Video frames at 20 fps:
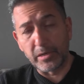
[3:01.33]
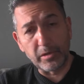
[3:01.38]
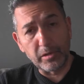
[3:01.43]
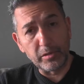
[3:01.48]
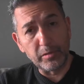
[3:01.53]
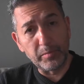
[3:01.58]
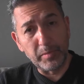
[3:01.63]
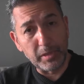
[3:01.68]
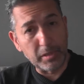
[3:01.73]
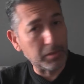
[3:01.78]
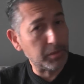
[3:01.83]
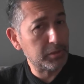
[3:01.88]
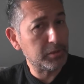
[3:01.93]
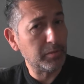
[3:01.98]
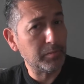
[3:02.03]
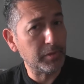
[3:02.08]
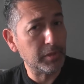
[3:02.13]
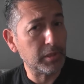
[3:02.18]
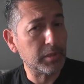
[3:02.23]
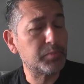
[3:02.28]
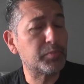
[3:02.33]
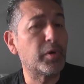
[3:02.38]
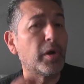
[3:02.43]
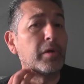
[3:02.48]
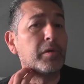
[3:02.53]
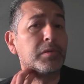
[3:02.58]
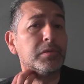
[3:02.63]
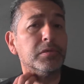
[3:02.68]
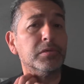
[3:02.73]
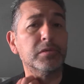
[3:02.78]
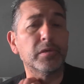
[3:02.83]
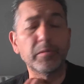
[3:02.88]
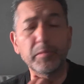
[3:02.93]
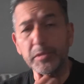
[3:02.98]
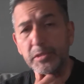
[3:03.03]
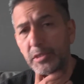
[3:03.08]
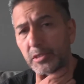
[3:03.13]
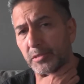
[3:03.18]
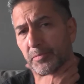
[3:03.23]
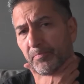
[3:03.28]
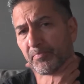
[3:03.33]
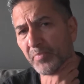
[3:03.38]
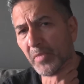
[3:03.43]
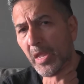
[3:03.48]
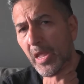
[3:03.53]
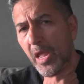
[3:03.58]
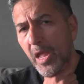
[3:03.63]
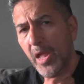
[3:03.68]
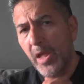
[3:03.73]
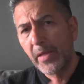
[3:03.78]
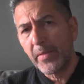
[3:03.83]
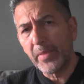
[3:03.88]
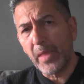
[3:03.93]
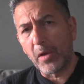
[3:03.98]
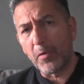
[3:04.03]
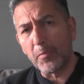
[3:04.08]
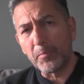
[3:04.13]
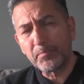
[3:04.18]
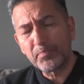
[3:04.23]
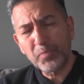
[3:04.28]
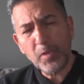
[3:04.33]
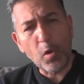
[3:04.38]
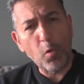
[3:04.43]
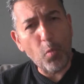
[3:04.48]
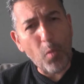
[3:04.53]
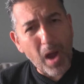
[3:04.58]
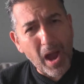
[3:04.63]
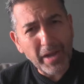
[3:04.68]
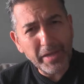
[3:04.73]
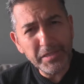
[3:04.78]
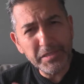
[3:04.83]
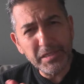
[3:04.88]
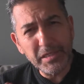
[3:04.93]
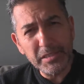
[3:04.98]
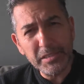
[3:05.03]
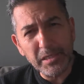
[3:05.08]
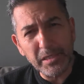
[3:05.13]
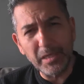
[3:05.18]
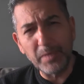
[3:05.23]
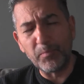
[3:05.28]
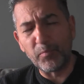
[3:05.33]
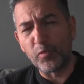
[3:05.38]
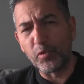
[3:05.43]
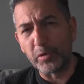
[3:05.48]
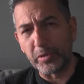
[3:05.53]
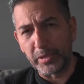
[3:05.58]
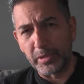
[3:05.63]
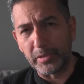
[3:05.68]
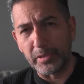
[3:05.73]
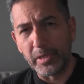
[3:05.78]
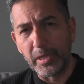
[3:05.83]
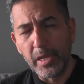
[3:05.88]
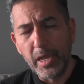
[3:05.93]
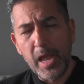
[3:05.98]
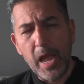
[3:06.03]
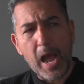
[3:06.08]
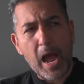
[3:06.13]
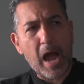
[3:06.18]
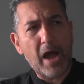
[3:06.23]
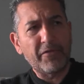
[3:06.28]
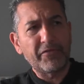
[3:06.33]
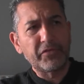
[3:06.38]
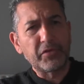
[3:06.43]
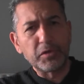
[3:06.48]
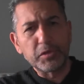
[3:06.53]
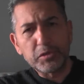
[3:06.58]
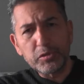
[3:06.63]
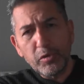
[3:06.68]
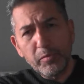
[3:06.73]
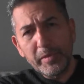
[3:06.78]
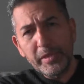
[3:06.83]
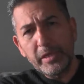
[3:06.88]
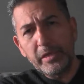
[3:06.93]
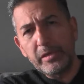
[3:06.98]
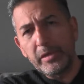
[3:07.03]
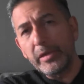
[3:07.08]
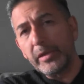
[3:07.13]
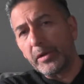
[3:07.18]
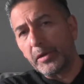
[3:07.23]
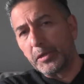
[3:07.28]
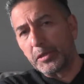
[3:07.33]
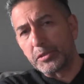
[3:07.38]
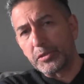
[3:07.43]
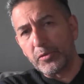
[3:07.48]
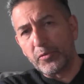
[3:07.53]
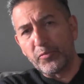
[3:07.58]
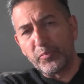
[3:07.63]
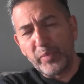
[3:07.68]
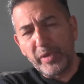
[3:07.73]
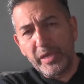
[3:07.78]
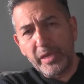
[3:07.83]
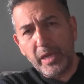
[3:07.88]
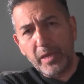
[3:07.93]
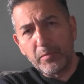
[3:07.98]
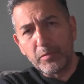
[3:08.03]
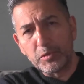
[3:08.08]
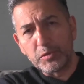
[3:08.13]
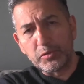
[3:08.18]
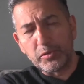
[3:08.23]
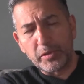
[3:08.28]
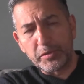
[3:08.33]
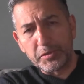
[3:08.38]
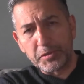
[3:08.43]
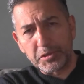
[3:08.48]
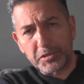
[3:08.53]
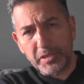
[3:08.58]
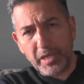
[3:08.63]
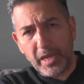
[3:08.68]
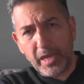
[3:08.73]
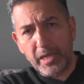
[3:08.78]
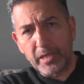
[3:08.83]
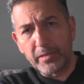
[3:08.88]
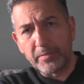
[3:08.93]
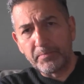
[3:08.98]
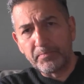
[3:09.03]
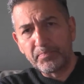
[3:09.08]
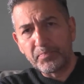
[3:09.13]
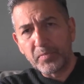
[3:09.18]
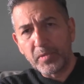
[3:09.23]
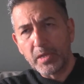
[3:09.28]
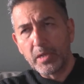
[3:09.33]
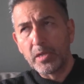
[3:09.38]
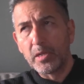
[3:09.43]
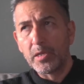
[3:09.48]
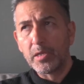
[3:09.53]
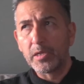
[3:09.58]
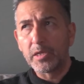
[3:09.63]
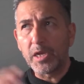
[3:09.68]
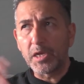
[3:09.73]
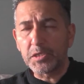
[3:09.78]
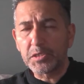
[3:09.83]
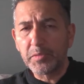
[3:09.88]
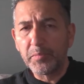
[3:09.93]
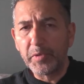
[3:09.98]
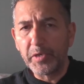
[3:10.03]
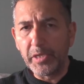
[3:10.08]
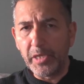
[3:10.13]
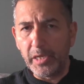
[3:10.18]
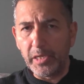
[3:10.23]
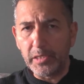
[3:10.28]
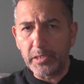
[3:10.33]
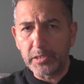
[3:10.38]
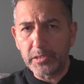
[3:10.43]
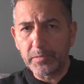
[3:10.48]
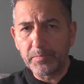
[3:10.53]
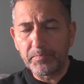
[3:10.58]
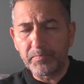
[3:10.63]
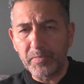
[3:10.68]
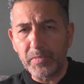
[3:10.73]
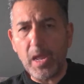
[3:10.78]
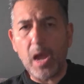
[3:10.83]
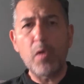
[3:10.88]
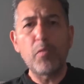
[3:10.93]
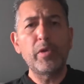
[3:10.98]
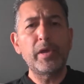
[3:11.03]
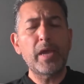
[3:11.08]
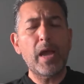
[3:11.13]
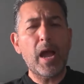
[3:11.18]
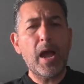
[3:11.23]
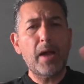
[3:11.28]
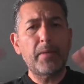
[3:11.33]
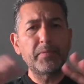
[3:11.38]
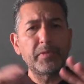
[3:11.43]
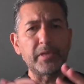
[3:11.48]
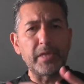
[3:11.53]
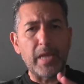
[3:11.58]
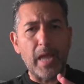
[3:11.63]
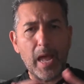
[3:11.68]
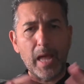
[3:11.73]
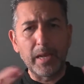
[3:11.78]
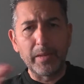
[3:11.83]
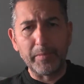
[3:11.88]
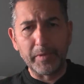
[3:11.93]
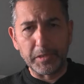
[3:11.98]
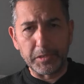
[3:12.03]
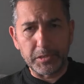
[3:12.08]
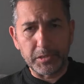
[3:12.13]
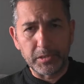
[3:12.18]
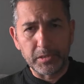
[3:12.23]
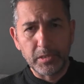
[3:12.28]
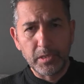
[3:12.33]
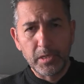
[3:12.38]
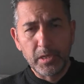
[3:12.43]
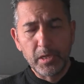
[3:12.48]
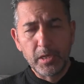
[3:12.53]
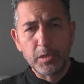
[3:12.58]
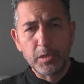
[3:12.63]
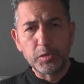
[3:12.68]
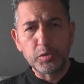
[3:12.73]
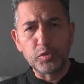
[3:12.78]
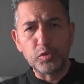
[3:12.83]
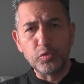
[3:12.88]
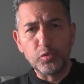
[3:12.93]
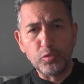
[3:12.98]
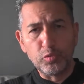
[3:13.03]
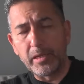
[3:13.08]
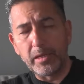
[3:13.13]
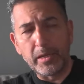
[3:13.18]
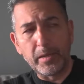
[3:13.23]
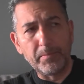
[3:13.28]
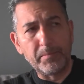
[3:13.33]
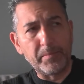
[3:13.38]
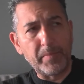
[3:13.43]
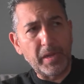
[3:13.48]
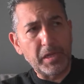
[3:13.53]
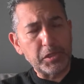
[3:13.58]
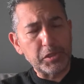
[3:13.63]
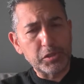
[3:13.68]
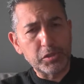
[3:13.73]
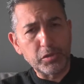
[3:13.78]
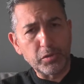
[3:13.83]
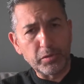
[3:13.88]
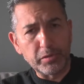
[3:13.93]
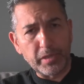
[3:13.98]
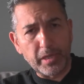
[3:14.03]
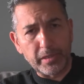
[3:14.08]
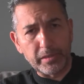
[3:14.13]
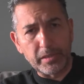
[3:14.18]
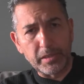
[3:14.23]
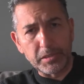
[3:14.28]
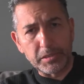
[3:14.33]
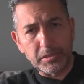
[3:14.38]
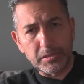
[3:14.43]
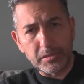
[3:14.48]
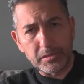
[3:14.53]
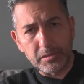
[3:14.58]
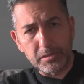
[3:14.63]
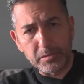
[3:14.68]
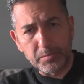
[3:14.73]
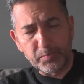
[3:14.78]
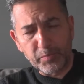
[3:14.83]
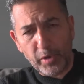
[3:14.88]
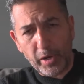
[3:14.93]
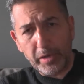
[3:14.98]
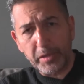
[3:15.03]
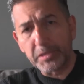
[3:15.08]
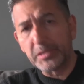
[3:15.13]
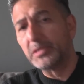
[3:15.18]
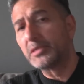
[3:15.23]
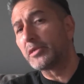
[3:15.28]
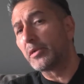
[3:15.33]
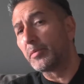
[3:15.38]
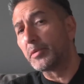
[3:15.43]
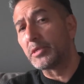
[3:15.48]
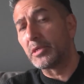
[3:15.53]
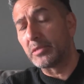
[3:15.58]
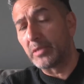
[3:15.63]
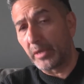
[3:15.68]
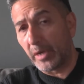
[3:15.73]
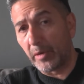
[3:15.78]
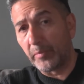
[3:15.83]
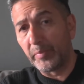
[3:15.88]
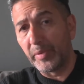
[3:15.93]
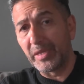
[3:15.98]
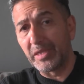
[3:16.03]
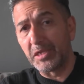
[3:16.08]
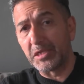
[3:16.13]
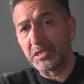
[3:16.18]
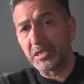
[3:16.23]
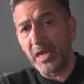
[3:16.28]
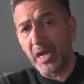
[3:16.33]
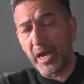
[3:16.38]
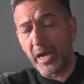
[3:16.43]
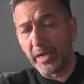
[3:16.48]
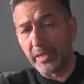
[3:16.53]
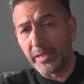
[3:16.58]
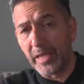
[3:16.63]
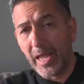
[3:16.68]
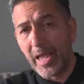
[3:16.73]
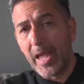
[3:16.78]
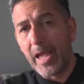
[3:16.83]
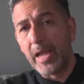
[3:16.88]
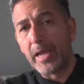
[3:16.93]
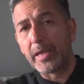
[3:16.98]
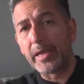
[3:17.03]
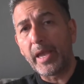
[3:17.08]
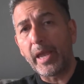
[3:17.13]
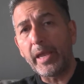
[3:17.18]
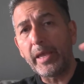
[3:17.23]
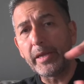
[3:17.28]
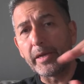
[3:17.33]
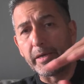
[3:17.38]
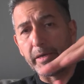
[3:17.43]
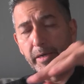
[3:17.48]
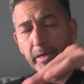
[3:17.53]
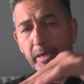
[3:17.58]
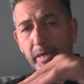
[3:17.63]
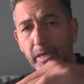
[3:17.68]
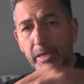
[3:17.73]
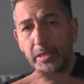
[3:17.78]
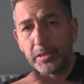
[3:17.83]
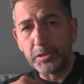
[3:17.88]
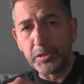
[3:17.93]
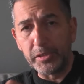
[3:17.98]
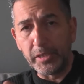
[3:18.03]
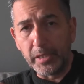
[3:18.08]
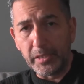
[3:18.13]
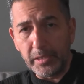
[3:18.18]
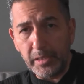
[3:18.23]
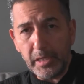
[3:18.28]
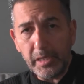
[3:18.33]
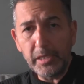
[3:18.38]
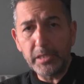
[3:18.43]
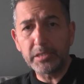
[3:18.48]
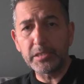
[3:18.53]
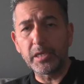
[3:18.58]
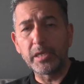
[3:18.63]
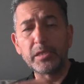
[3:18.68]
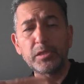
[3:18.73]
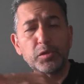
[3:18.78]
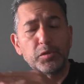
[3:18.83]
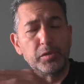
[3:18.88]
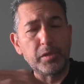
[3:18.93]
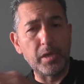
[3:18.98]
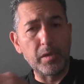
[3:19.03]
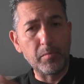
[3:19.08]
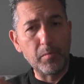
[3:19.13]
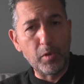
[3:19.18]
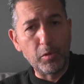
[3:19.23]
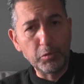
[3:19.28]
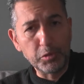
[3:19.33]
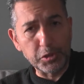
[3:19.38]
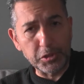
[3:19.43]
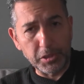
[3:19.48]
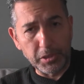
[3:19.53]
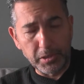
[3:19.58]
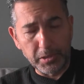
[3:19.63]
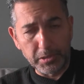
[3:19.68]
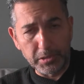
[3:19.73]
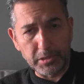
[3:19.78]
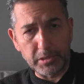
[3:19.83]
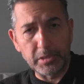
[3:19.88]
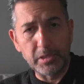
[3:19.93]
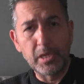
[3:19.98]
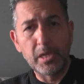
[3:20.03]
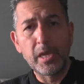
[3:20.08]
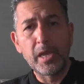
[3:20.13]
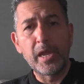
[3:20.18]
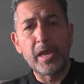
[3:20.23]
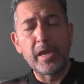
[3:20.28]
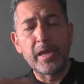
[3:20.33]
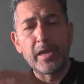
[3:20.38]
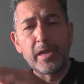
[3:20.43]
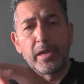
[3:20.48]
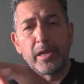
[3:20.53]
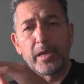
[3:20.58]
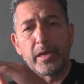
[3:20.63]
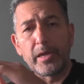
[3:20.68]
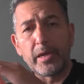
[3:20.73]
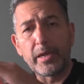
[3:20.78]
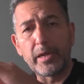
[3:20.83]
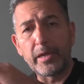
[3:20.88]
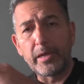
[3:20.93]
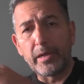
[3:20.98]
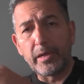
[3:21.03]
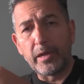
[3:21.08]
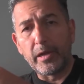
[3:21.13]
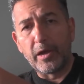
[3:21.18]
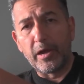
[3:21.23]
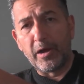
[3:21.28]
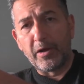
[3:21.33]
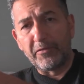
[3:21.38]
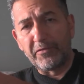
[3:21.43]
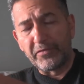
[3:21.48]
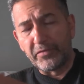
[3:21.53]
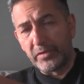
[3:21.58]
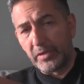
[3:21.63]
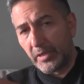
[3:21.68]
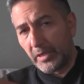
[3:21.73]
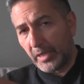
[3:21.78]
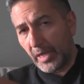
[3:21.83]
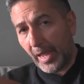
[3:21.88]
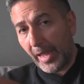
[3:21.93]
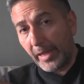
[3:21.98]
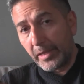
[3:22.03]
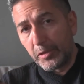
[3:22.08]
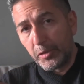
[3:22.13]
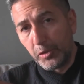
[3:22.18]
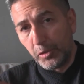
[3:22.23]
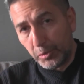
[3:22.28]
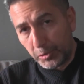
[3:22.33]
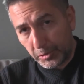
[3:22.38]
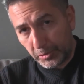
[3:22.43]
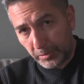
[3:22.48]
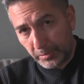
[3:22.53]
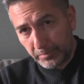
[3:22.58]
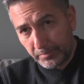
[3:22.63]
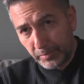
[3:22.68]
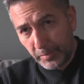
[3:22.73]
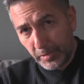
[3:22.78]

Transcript: are going to be consuming these products and services. Now, why is this important? After so many years of being able to understand customer needs, now we have the elements to make sure that these products and services that are being designed cater to the needs and to the emotions of the end user.